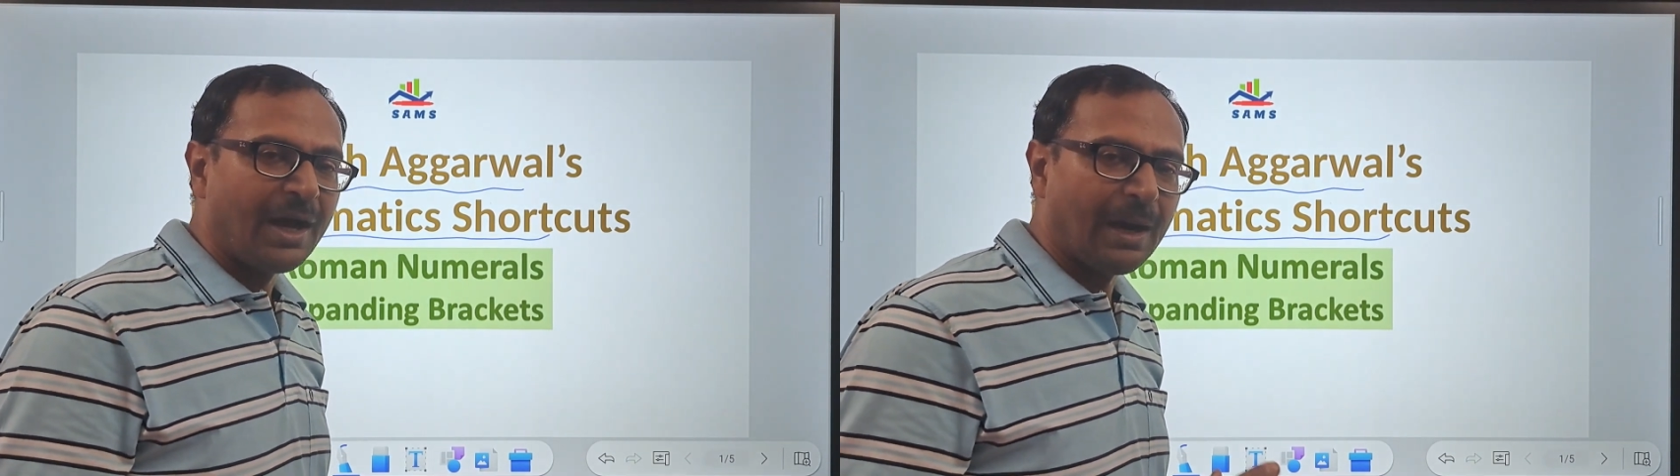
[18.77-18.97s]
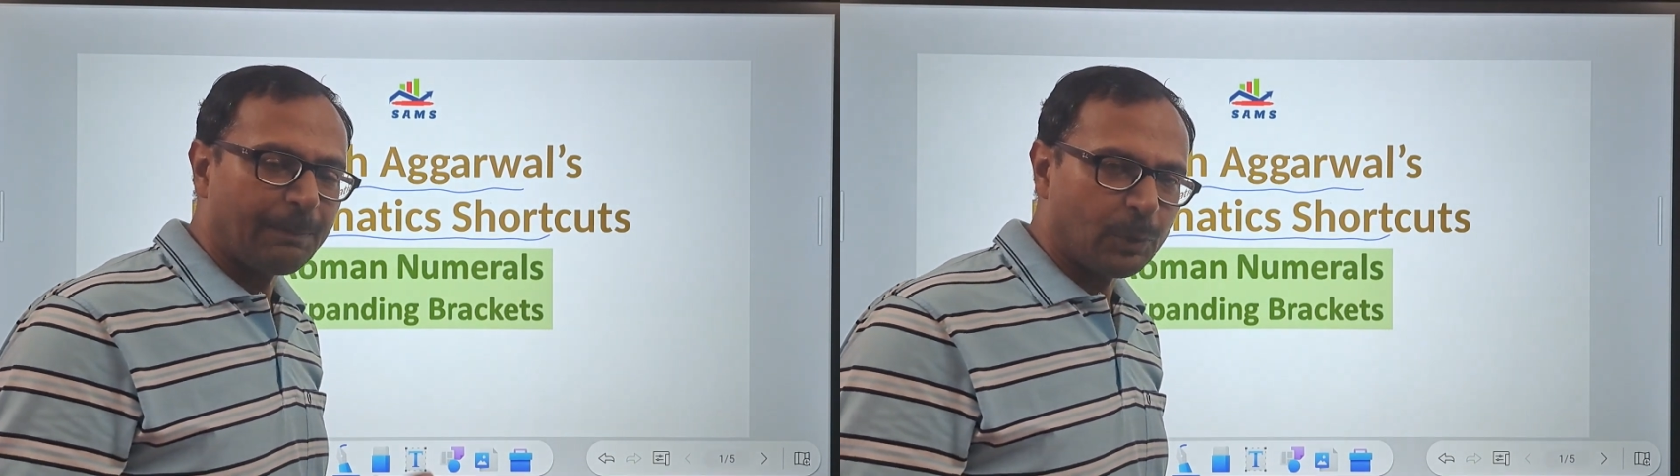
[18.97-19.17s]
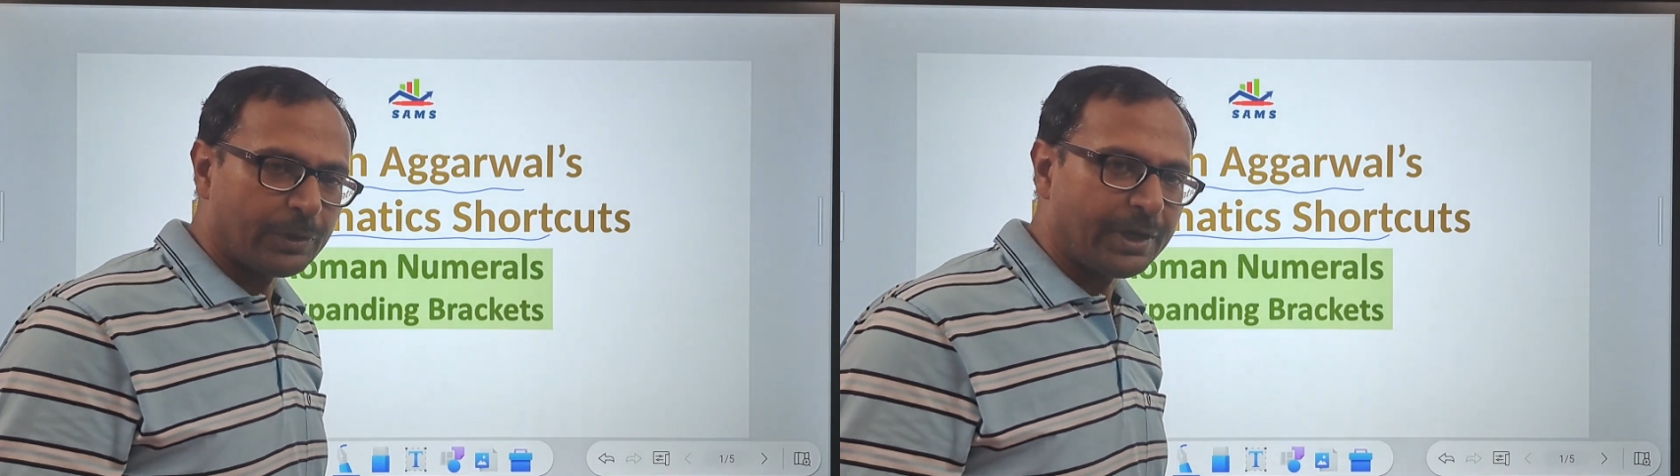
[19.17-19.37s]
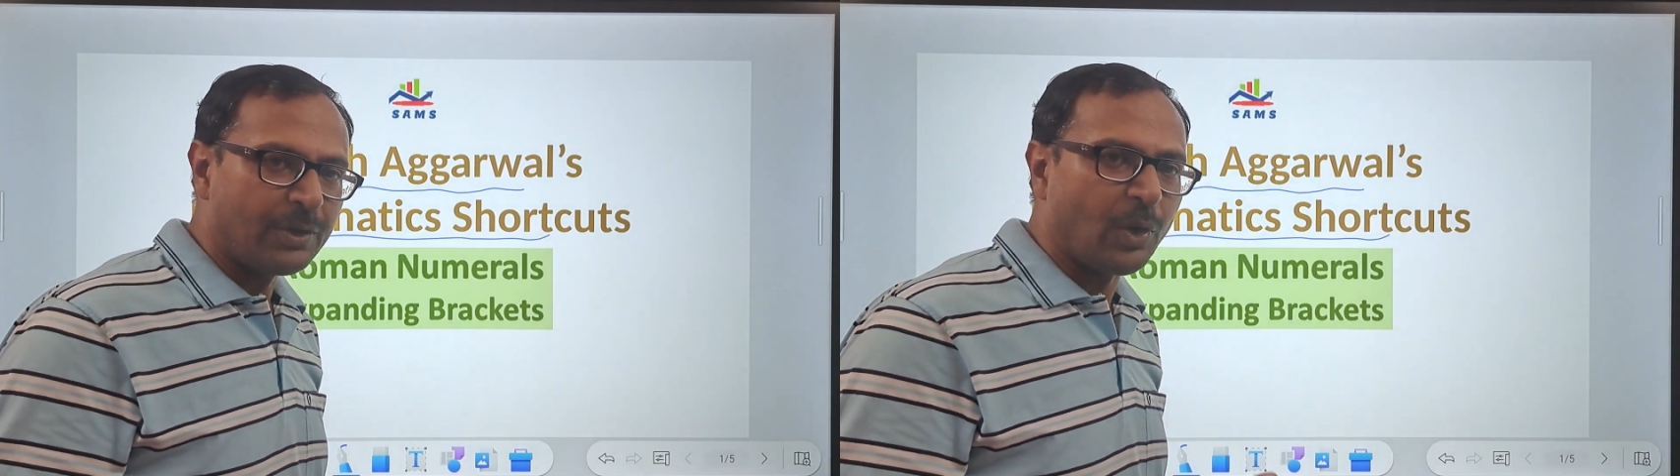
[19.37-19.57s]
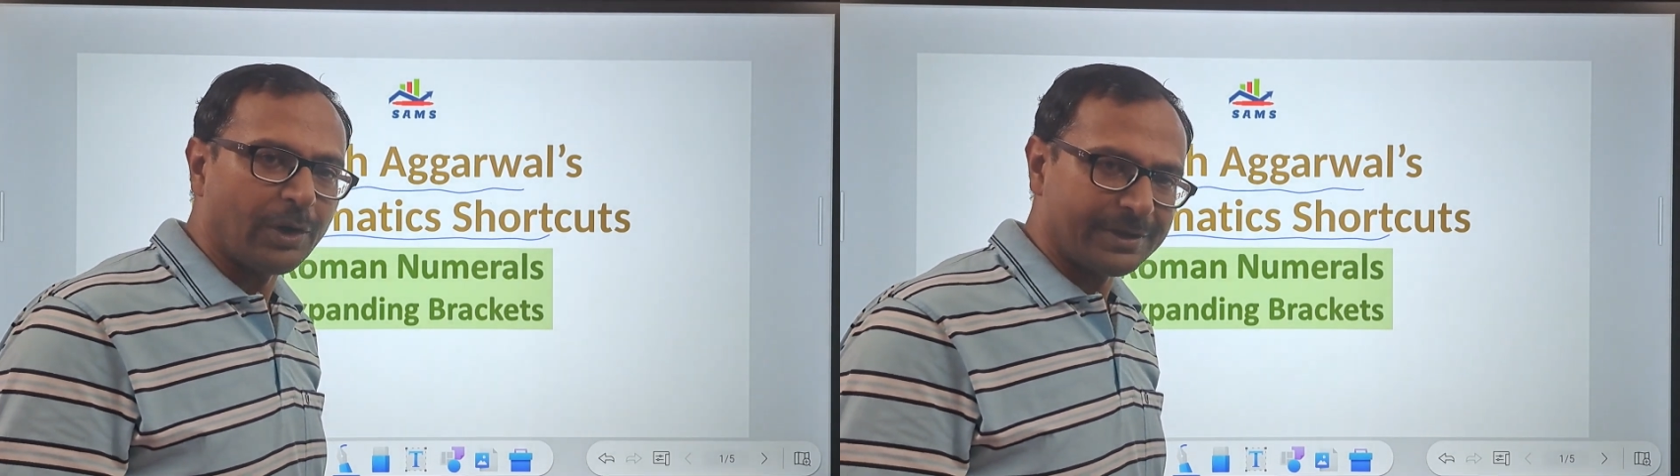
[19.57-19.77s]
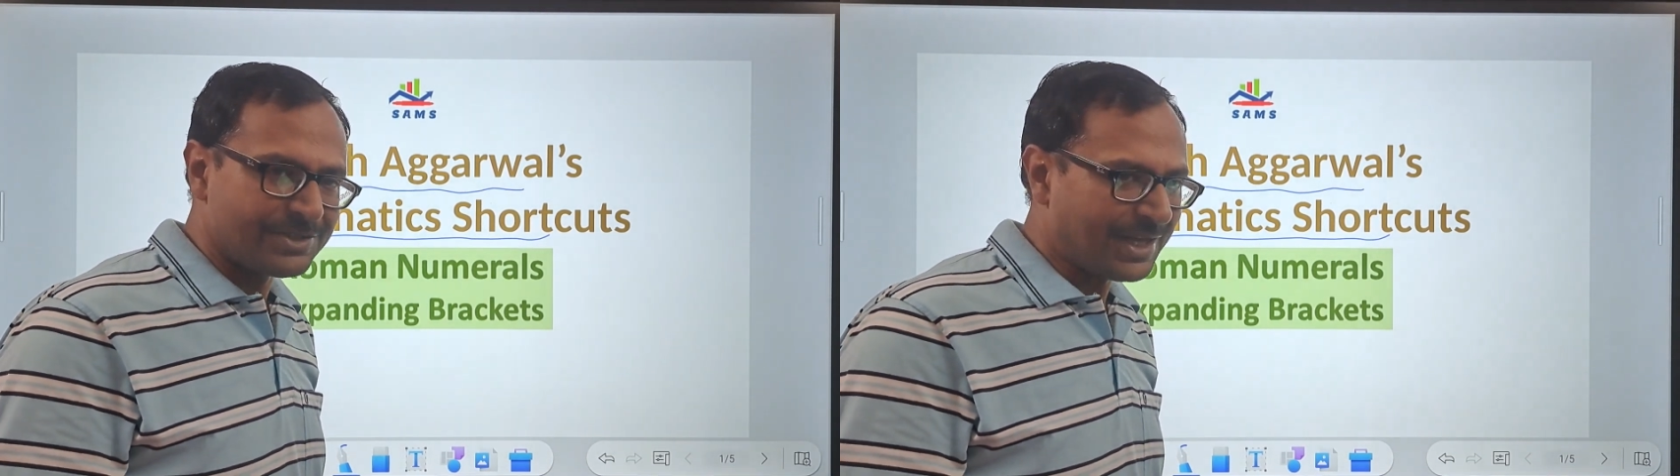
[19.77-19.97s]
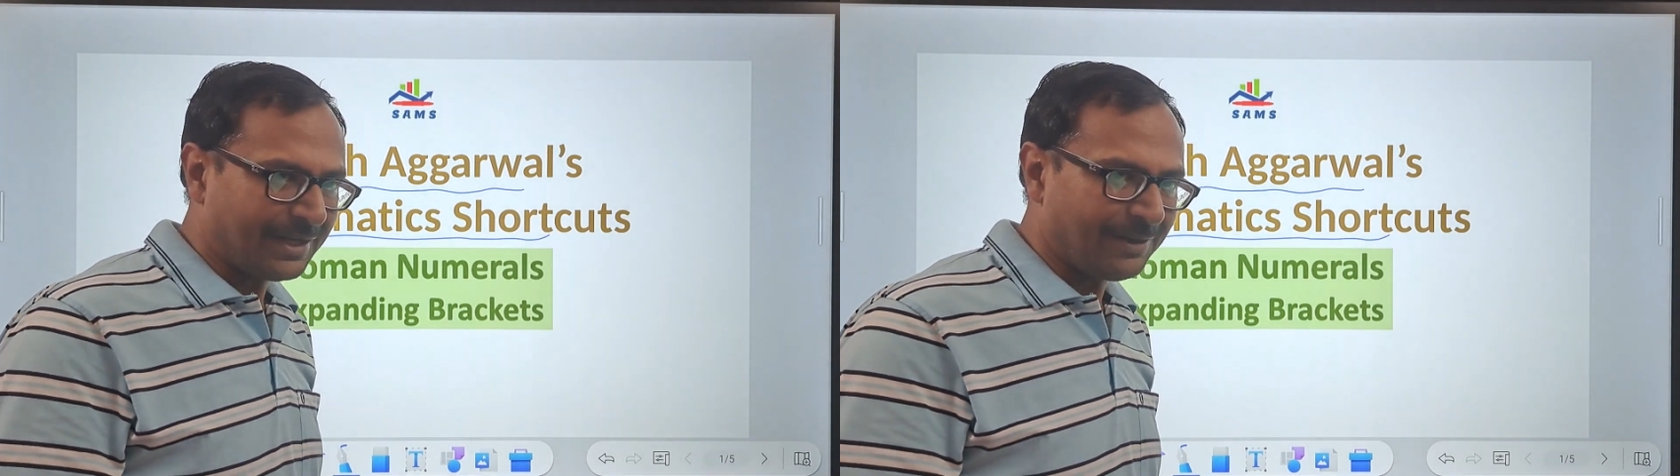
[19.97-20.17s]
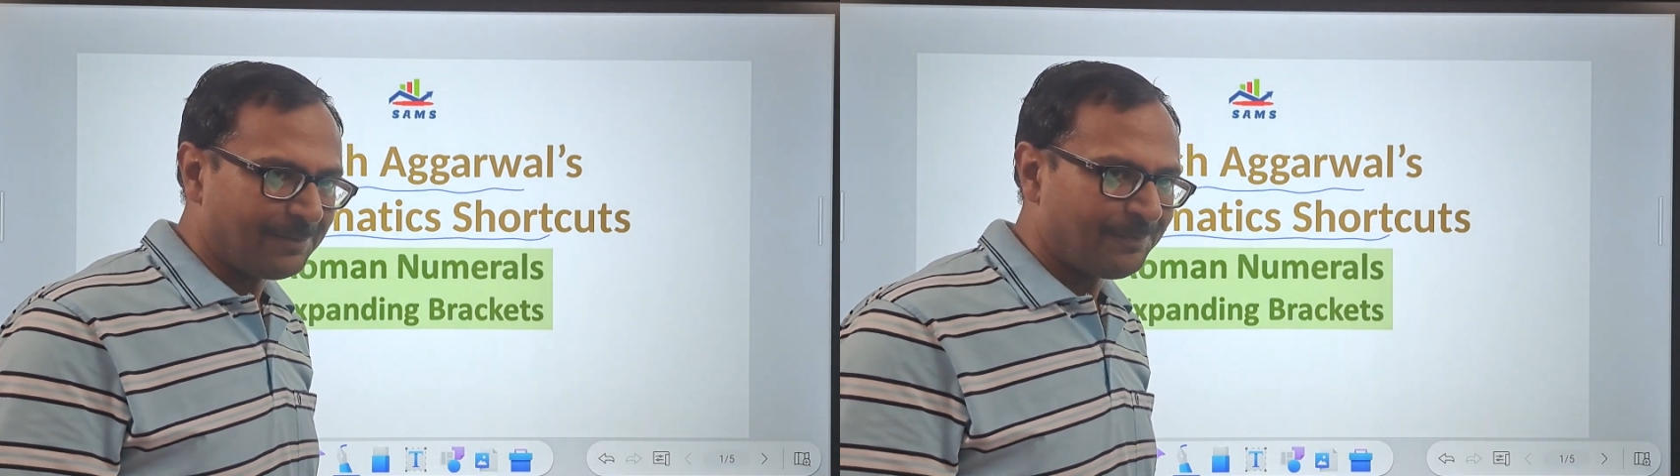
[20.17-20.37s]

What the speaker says: uploaded on the channel.